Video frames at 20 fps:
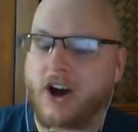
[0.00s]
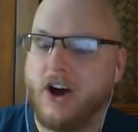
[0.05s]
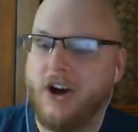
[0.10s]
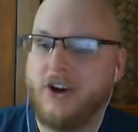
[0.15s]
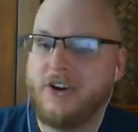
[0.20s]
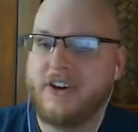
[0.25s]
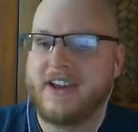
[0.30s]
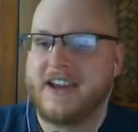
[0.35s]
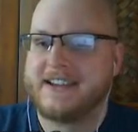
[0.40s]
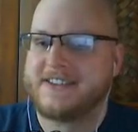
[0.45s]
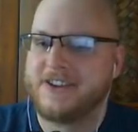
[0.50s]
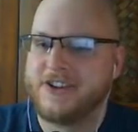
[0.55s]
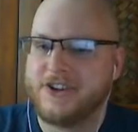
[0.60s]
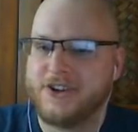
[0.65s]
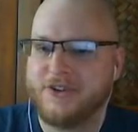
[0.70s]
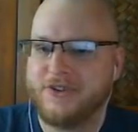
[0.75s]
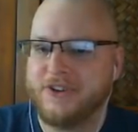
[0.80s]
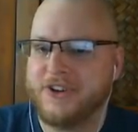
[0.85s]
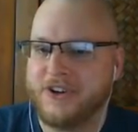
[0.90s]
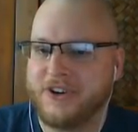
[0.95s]
Okay, so
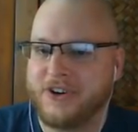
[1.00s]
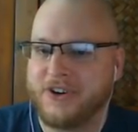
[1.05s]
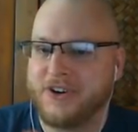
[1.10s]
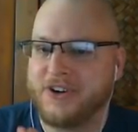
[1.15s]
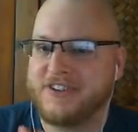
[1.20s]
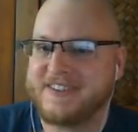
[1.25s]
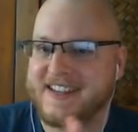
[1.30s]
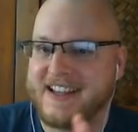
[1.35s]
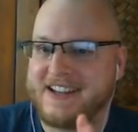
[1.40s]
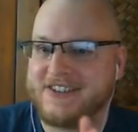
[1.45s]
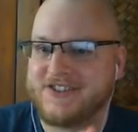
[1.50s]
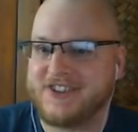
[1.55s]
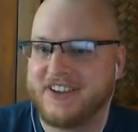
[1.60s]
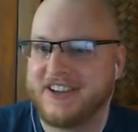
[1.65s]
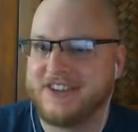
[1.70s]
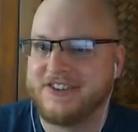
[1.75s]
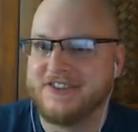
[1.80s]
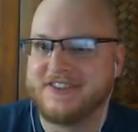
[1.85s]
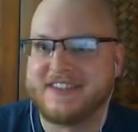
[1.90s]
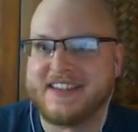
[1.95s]
you're essentially,
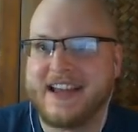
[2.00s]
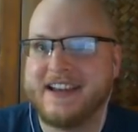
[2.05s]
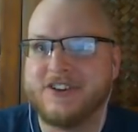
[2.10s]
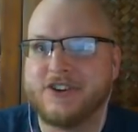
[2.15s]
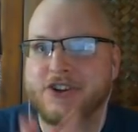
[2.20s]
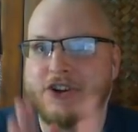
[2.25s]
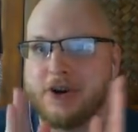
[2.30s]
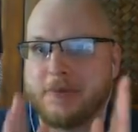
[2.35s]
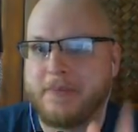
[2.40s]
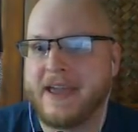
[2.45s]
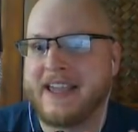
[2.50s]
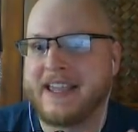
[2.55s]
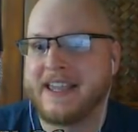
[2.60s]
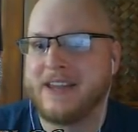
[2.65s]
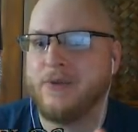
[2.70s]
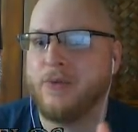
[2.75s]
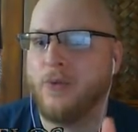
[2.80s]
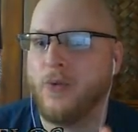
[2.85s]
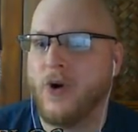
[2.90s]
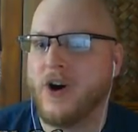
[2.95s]
like you said, you're
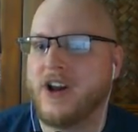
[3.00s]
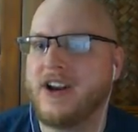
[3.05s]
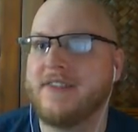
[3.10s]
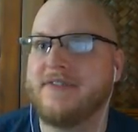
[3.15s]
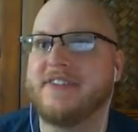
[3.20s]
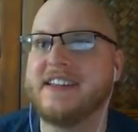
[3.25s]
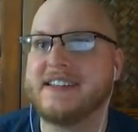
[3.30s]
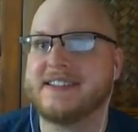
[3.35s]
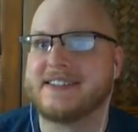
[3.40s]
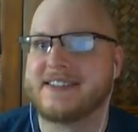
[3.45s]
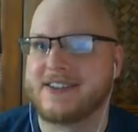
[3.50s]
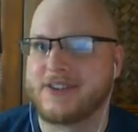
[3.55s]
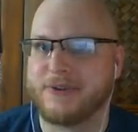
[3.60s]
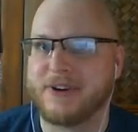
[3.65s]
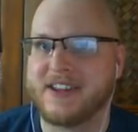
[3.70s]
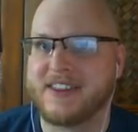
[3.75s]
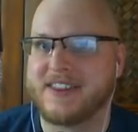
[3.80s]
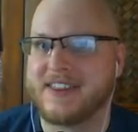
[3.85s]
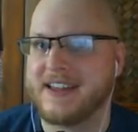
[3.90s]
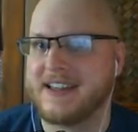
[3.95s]
picking one of these
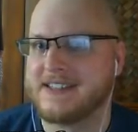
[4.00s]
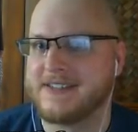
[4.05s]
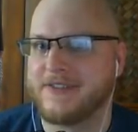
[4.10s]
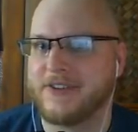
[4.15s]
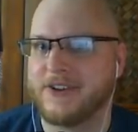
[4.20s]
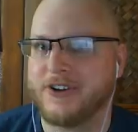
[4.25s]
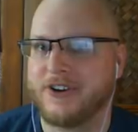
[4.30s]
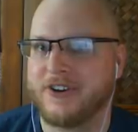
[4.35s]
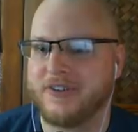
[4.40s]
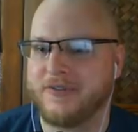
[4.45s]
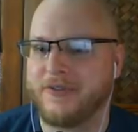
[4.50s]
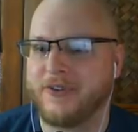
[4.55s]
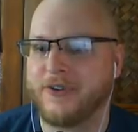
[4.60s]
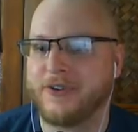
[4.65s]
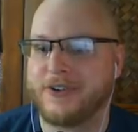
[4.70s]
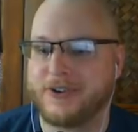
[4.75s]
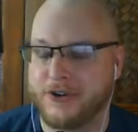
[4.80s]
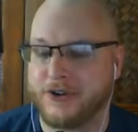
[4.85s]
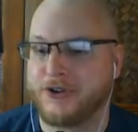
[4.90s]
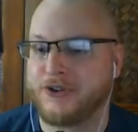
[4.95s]
three things for
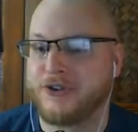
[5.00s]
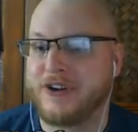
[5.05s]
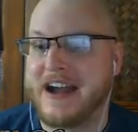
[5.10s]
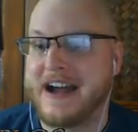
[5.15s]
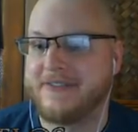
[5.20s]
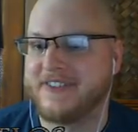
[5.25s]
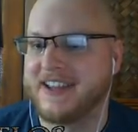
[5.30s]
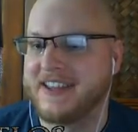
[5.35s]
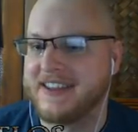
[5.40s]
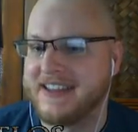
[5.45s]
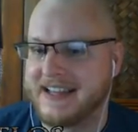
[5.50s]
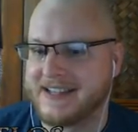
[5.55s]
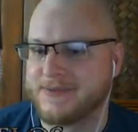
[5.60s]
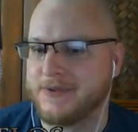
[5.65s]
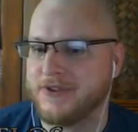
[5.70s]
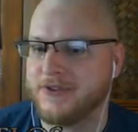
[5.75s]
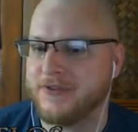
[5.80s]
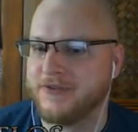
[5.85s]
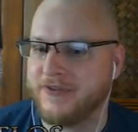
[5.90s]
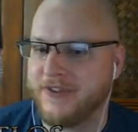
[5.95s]
your crafting, and that's
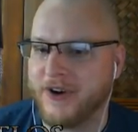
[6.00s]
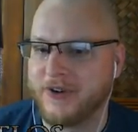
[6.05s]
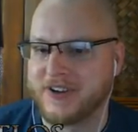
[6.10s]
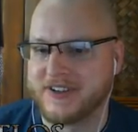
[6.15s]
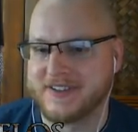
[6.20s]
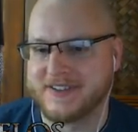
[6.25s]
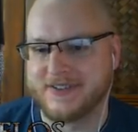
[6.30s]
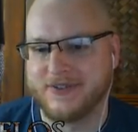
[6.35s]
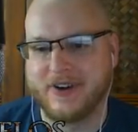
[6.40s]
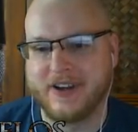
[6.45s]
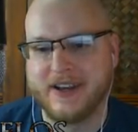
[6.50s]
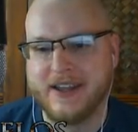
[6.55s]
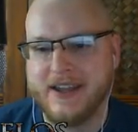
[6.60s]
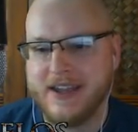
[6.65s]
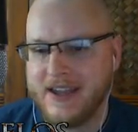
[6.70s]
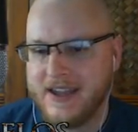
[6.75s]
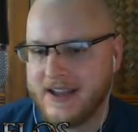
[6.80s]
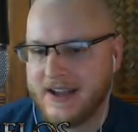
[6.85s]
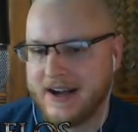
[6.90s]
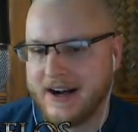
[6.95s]
what you focus on.
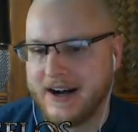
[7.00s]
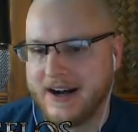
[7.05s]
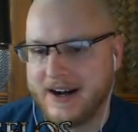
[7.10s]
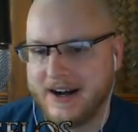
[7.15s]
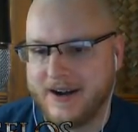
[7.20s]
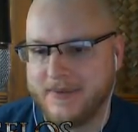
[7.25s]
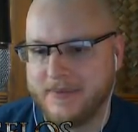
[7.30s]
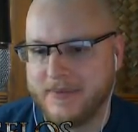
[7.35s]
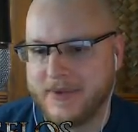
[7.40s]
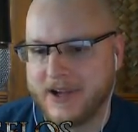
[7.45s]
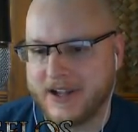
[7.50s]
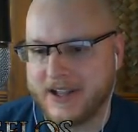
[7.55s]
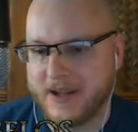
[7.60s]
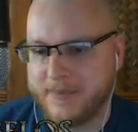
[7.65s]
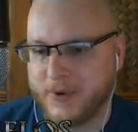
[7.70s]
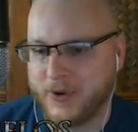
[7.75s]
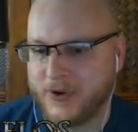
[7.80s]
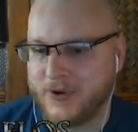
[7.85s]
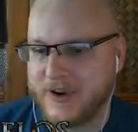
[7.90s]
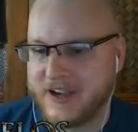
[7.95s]
A
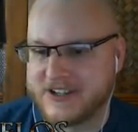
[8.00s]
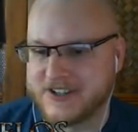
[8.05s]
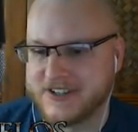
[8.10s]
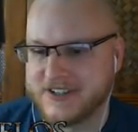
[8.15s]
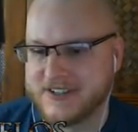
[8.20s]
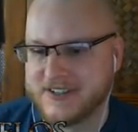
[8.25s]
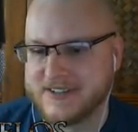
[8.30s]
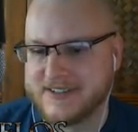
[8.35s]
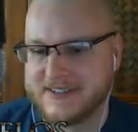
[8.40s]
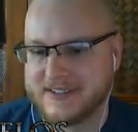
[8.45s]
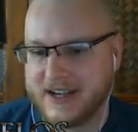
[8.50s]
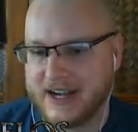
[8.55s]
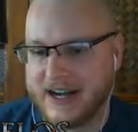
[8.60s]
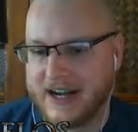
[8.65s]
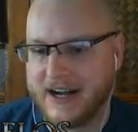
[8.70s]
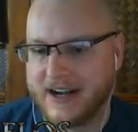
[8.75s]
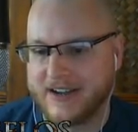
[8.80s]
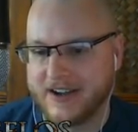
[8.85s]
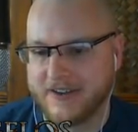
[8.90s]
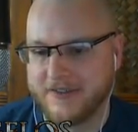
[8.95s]
couple questions.
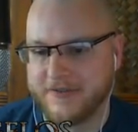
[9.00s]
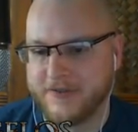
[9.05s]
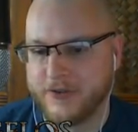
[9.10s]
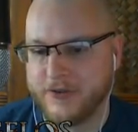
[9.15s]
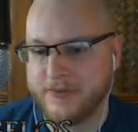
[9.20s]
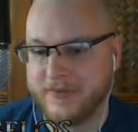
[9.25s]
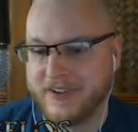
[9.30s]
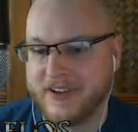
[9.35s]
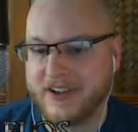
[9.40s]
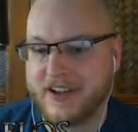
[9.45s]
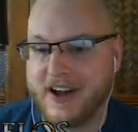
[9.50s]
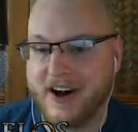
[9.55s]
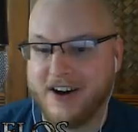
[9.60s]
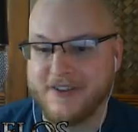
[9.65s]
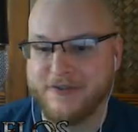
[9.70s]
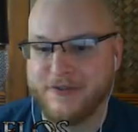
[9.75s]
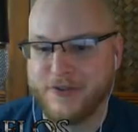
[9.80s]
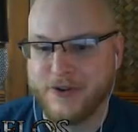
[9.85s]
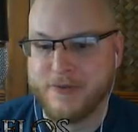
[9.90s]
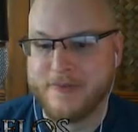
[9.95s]
Kung Fu
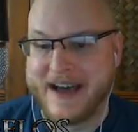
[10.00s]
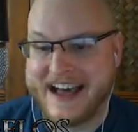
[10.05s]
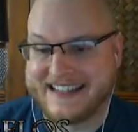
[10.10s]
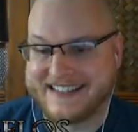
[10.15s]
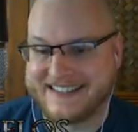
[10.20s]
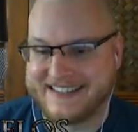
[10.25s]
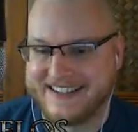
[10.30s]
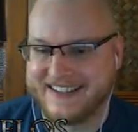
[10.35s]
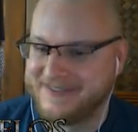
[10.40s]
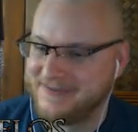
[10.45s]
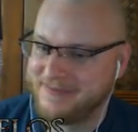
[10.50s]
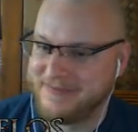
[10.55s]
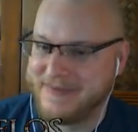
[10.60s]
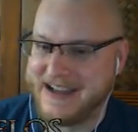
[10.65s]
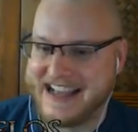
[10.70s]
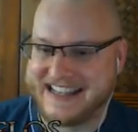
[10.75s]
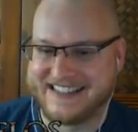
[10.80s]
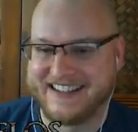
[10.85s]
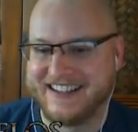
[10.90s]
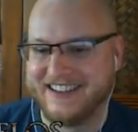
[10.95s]
Massa,
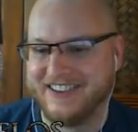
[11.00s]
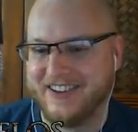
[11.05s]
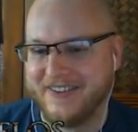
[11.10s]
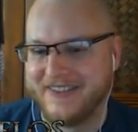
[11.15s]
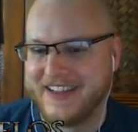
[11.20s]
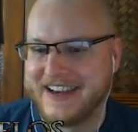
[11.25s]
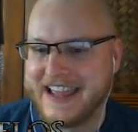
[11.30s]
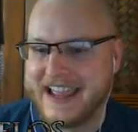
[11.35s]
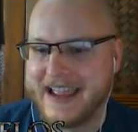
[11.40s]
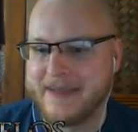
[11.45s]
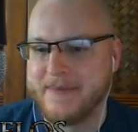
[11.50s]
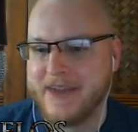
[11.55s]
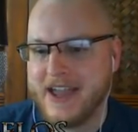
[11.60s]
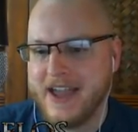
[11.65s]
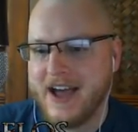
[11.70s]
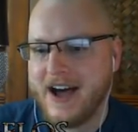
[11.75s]
I love that name.